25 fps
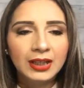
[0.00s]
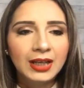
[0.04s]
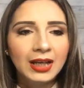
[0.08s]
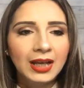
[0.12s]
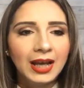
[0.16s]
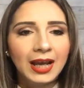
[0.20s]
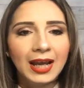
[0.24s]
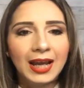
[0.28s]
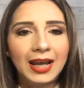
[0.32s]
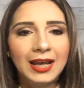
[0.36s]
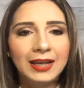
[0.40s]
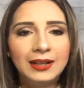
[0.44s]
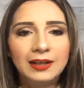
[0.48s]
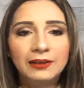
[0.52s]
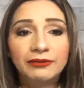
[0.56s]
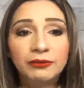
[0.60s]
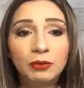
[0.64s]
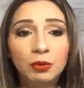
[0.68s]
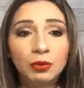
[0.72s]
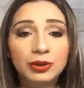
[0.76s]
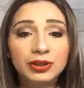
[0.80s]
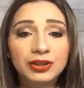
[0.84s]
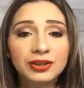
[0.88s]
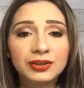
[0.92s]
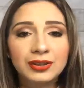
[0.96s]
And of
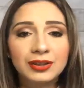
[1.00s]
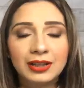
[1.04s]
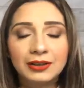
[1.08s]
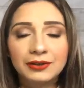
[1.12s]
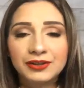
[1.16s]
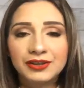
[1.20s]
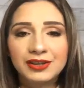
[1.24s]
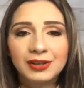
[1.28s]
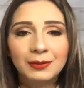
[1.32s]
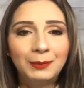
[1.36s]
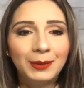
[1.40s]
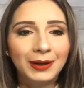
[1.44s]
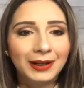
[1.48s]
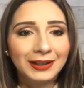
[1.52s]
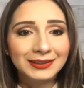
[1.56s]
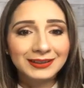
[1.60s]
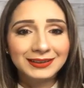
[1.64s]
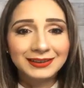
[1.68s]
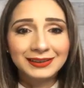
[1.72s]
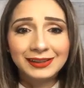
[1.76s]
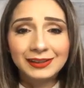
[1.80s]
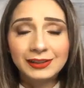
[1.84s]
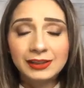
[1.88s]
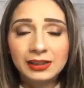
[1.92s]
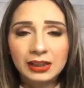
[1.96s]
course, here's the
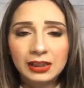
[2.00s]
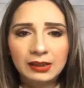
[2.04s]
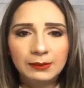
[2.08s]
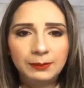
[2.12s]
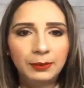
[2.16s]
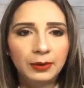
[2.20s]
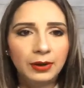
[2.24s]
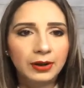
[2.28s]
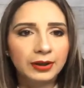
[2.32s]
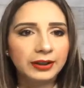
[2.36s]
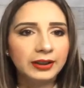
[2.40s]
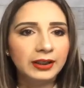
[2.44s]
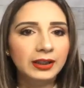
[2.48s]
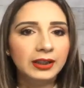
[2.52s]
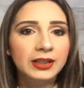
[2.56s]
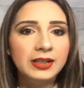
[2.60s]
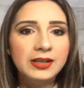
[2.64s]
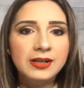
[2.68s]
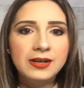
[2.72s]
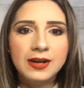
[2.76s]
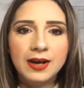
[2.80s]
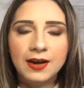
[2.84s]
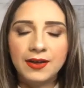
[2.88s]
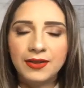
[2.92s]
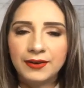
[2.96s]
Boston Tea Party,
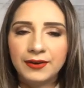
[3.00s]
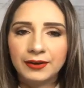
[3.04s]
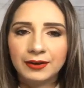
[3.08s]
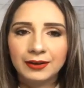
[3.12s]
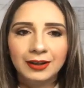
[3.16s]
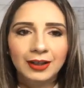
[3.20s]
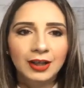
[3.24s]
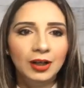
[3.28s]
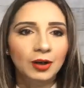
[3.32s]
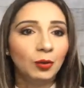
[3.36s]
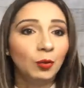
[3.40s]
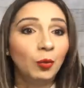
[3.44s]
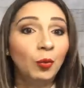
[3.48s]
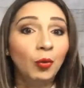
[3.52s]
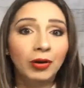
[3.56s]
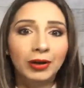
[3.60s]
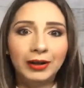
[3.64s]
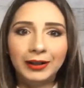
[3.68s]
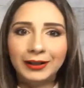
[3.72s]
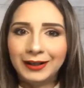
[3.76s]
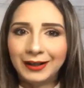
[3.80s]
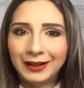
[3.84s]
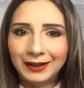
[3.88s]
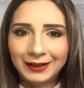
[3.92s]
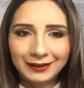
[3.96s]
another one
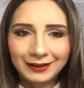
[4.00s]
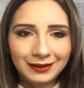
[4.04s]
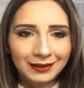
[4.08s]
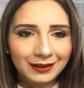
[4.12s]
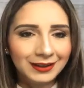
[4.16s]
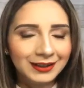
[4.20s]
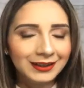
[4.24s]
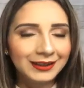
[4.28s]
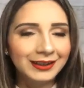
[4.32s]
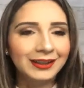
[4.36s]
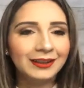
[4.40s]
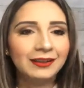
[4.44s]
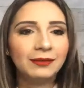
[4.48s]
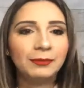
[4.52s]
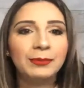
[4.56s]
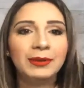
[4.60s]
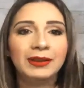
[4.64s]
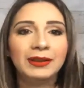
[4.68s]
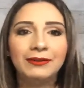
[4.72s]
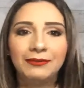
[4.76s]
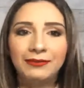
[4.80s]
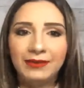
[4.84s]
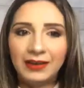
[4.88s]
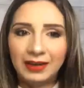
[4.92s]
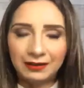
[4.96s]
iconic but
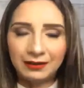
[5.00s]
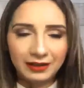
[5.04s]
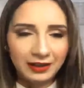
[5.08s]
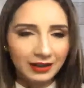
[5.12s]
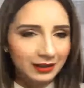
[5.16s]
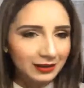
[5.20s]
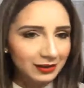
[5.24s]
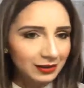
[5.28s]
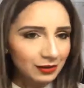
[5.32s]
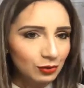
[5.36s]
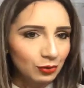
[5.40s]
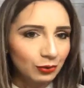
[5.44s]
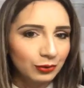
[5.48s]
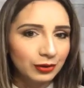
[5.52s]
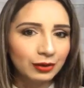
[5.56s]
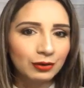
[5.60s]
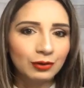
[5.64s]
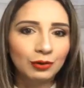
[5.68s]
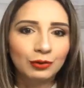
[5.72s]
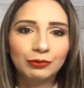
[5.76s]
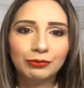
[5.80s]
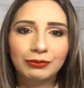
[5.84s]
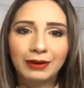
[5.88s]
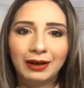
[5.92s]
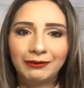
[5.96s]
very historical
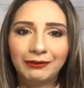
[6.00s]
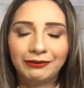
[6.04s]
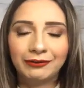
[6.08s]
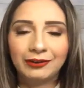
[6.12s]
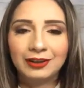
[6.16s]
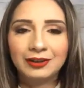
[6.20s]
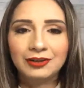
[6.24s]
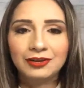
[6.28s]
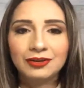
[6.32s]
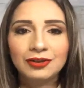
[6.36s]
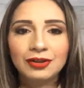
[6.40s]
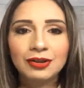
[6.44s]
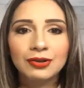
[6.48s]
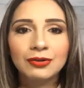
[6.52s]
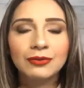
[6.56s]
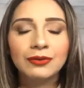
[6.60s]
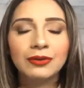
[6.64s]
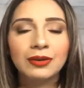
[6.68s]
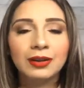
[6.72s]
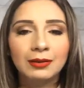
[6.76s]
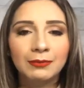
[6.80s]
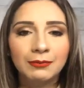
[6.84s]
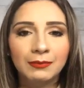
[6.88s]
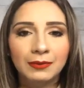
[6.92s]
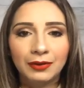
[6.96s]
reference to
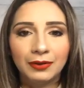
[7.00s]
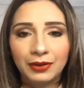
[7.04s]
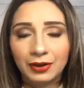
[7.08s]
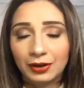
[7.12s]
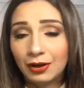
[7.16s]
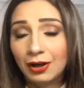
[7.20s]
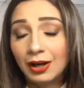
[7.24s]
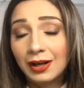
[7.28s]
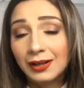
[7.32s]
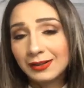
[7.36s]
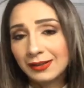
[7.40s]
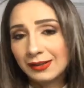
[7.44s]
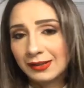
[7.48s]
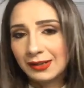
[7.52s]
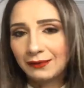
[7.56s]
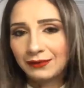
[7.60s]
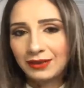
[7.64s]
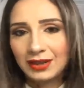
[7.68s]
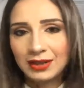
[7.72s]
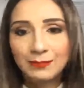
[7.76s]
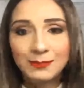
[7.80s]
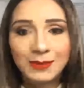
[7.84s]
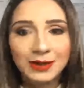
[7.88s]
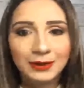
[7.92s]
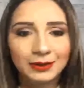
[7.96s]
the causes of the
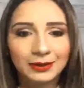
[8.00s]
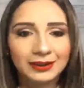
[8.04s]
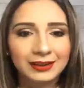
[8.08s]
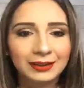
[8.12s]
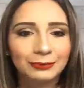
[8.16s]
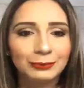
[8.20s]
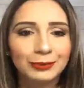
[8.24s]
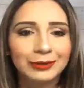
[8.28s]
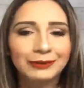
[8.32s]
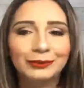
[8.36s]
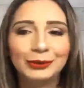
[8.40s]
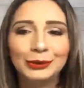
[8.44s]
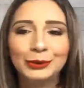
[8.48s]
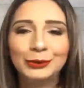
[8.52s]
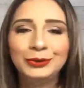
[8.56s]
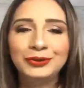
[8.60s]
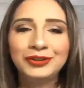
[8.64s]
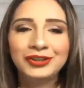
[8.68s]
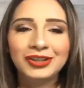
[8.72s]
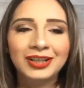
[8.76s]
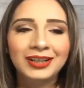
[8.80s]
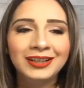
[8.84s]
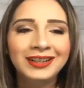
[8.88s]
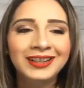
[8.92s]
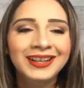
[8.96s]
American
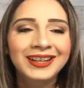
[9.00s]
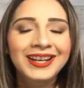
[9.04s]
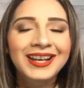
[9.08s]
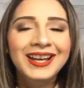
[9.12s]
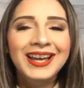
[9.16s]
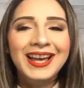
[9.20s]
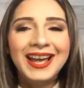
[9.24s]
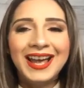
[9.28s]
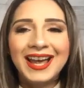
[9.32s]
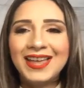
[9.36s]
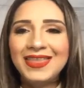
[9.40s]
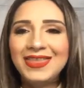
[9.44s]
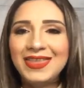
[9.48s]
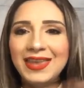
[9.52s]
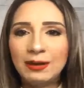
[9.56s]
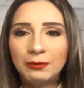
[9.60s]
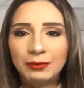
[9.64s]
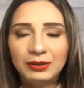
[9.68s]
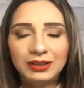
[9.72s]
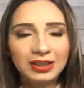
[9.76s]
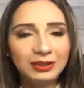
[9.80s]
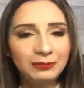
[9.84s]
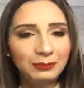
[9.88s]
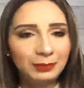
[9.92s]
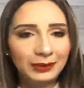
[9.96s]
Revolution. And they would
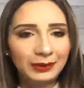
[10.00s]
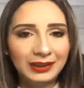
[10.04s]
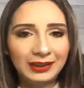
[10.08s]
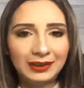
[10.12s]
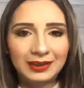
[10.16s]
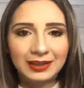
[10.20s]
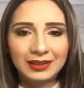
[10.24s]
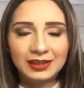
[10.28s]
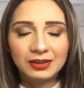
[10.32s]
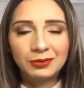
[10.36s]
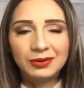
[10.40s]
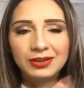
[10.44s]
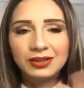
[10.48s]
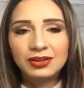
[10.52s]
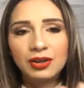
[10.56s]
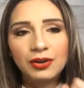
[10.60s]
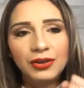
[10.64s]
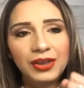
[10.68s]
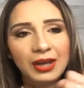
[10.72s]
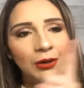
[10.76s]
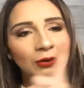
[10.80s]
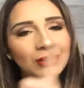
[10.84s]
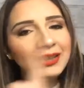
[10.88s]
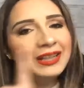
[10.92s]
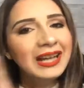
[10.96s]
complete this one. So they
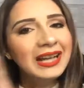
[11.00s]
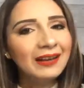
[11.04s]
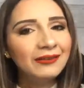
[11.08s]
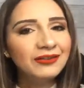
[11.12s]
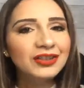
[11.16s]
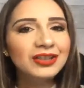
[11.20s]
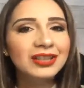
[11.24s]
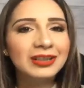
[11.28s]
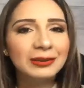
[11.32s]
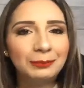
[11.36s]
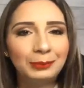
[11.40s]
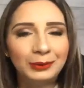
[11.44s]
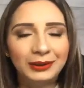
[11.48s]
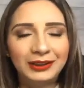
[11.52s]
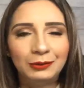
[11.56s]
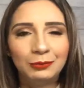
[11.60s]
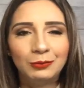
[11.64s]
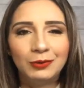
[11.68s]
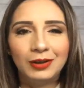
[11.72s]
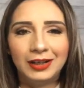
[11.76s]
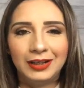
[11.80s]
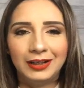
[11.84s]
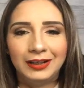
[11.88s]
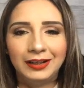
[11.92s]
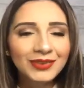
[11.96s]
only have to complete
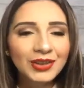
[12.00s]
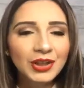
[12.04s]
one.